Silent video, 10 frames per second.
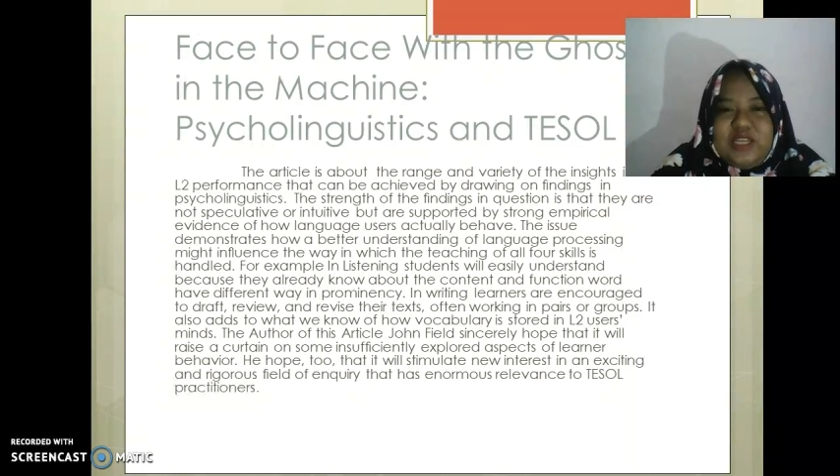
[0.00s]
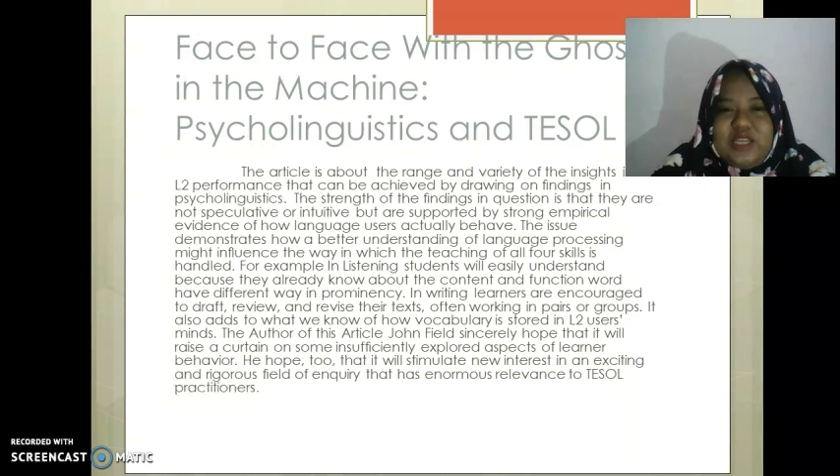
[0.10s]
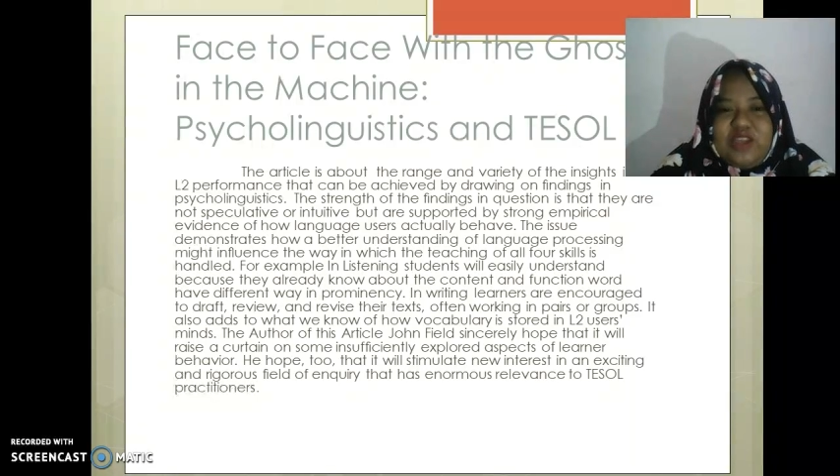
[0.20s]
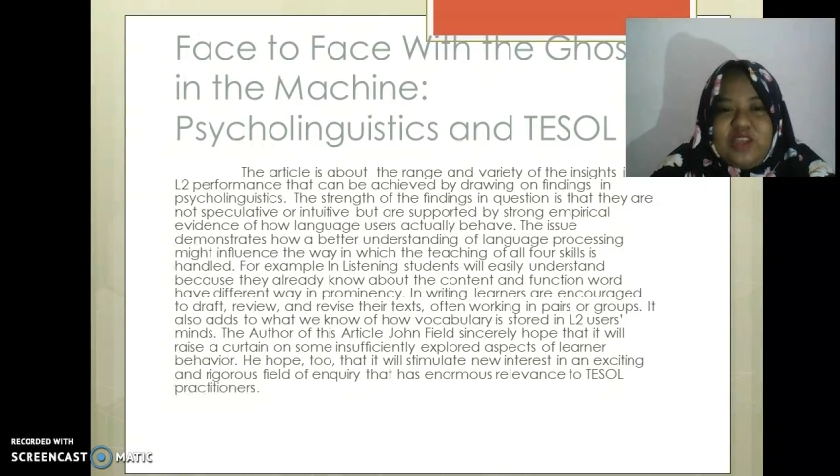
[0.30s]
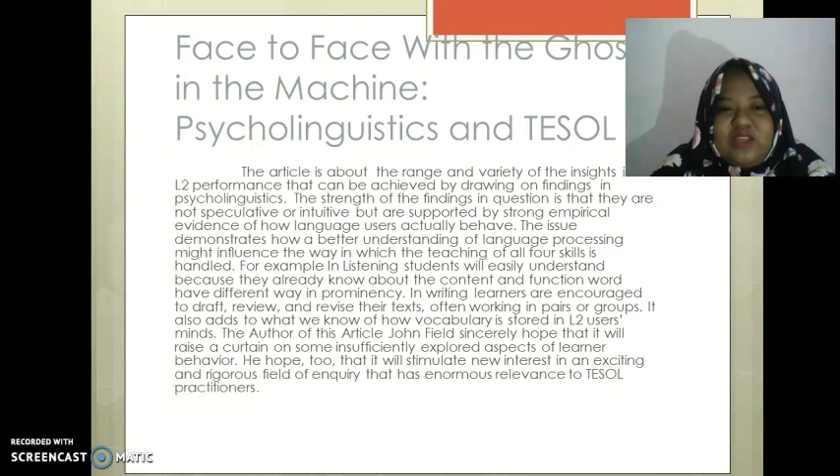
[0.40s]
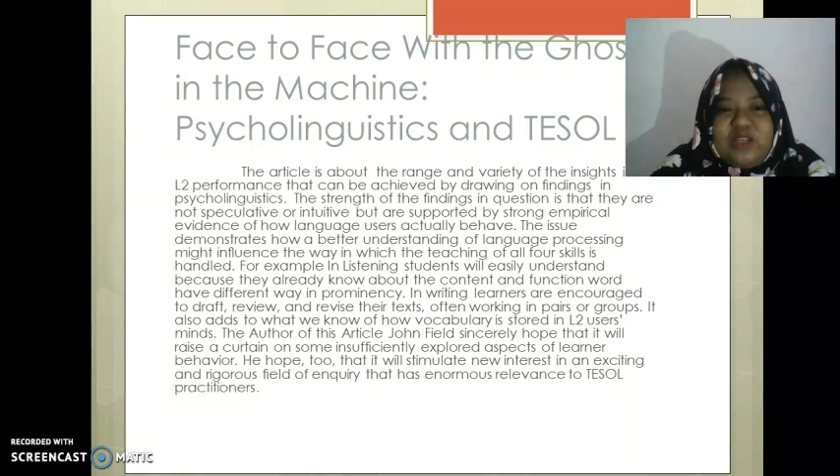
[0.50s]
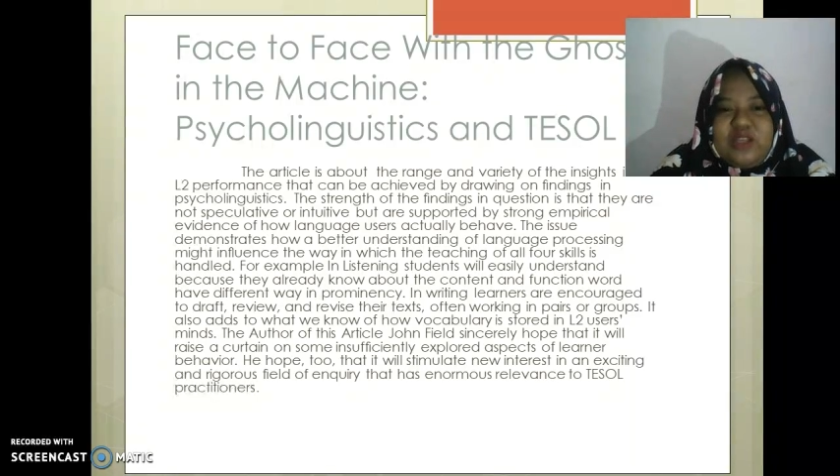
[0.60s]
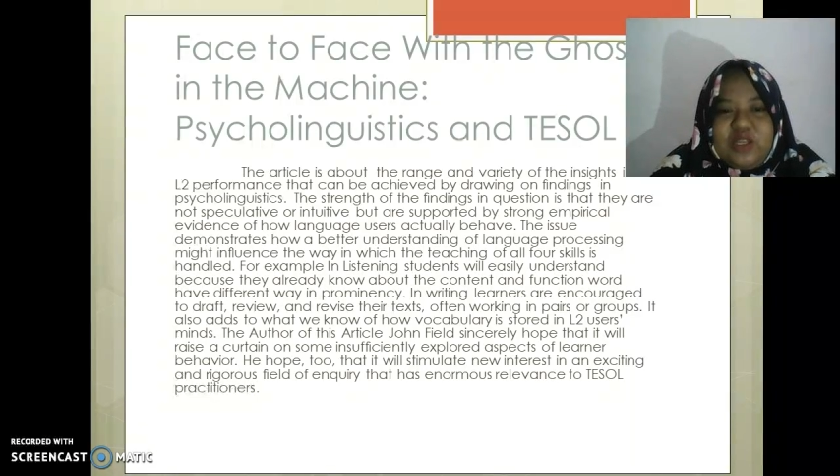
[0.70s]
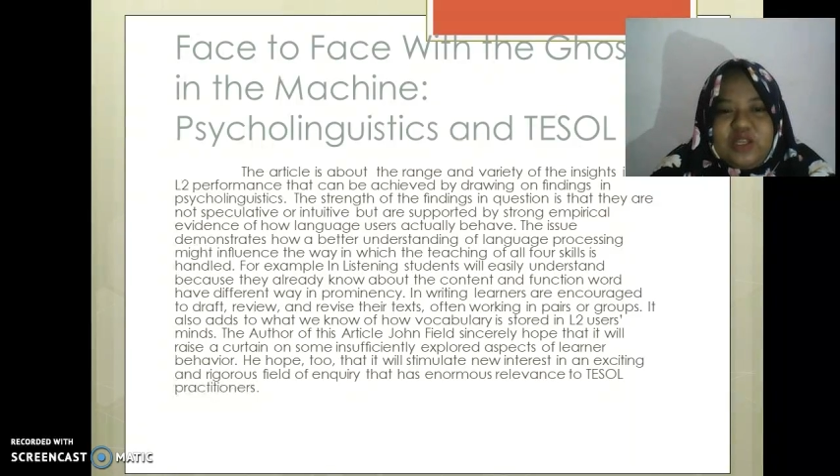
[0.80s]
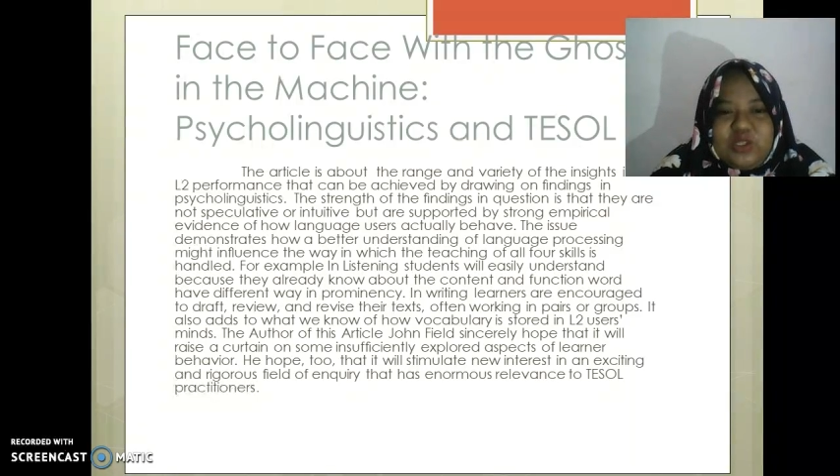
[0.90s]
title
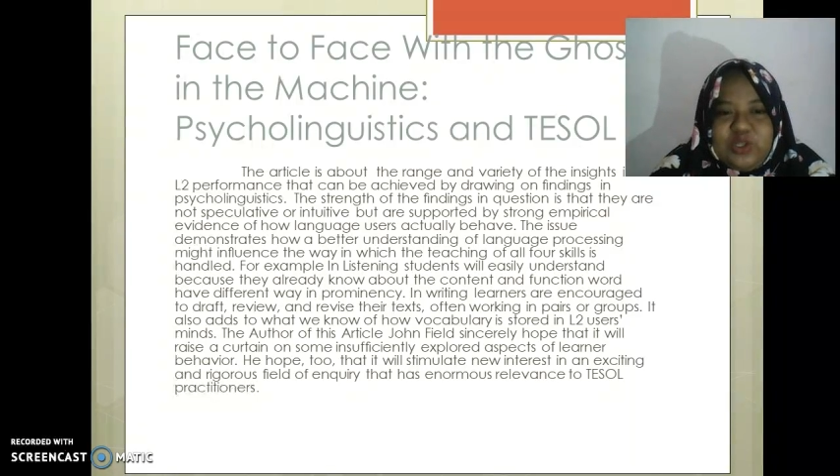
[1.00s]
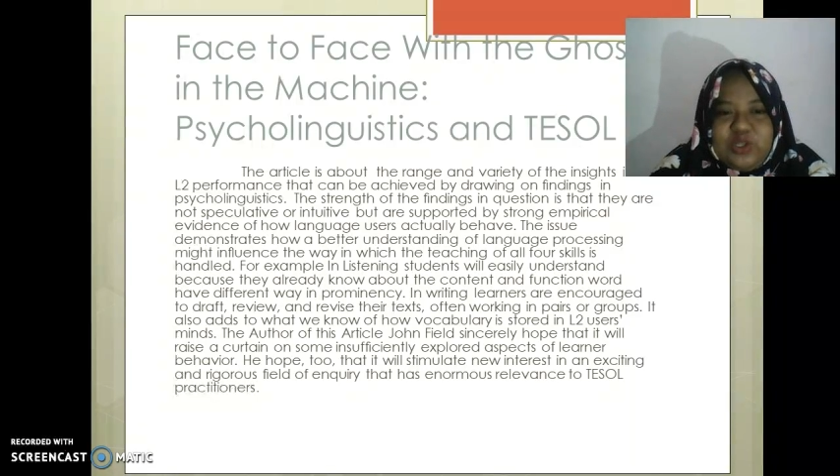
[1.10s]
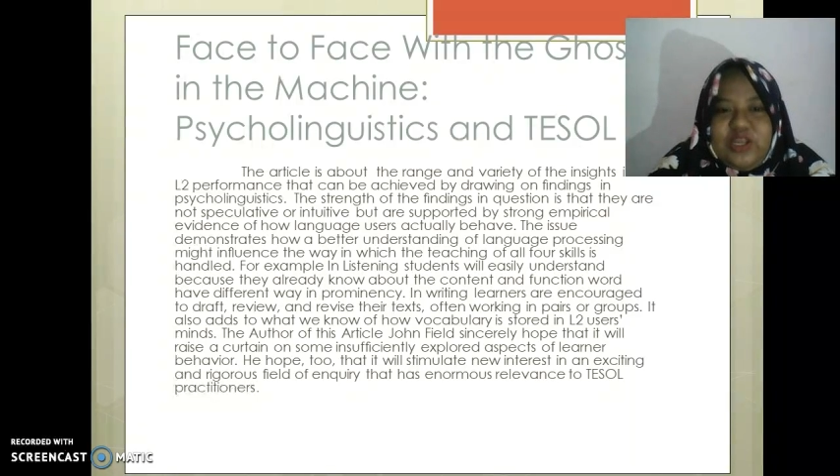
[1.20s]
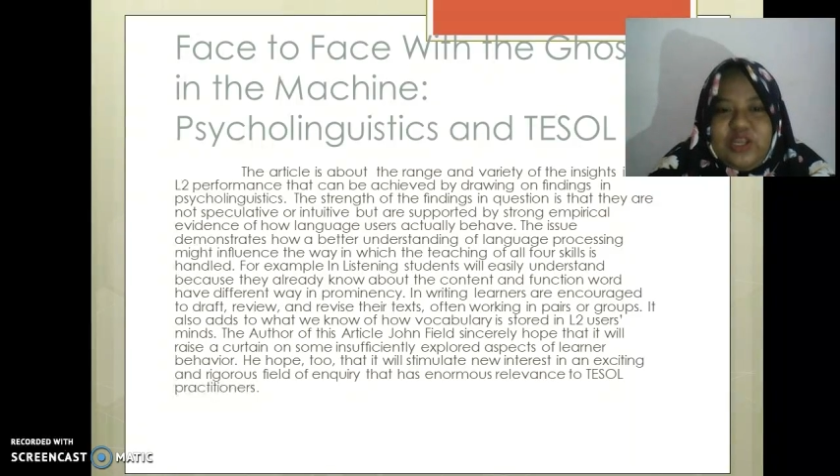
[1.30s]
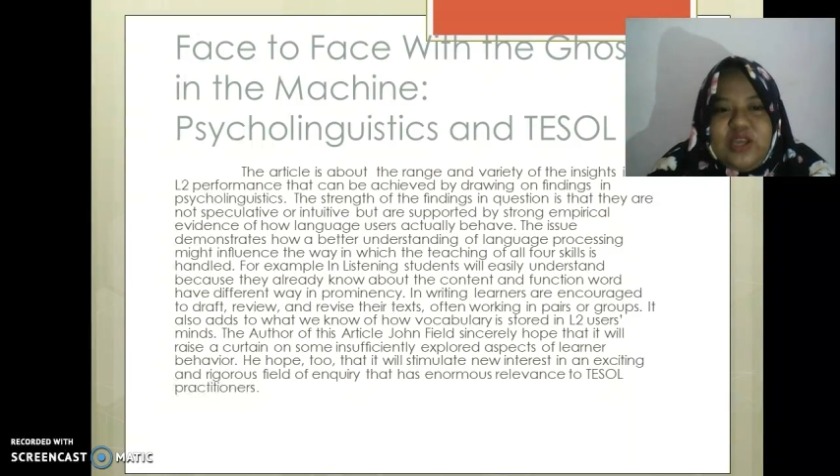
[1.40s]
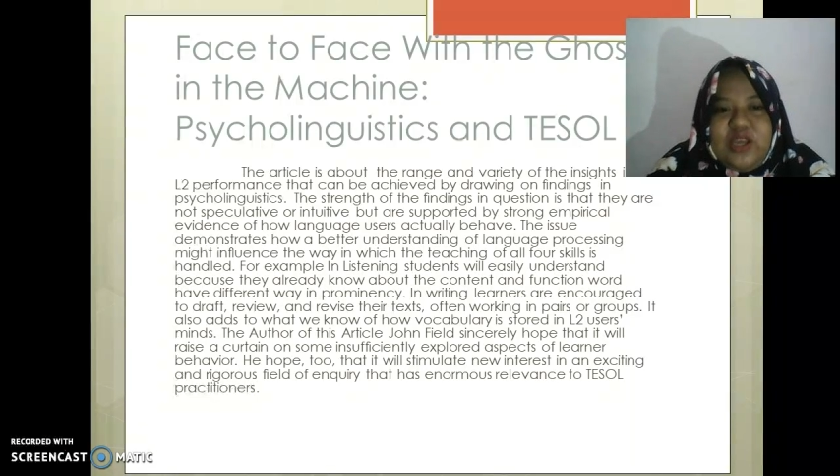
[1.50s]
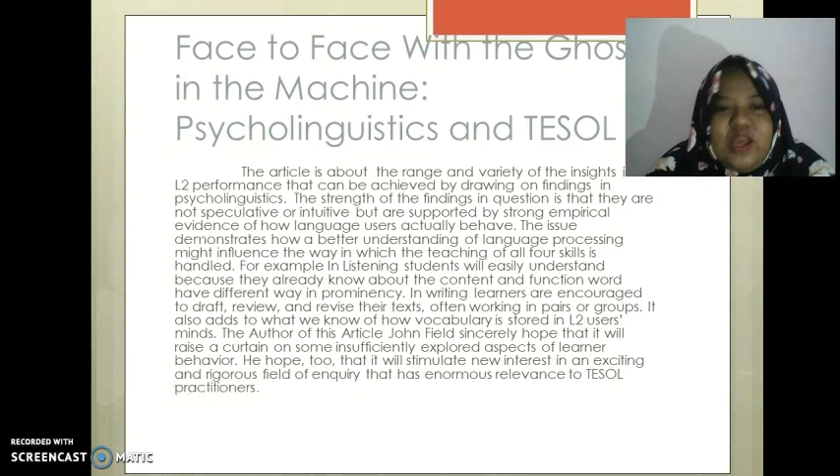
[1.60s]
is unique.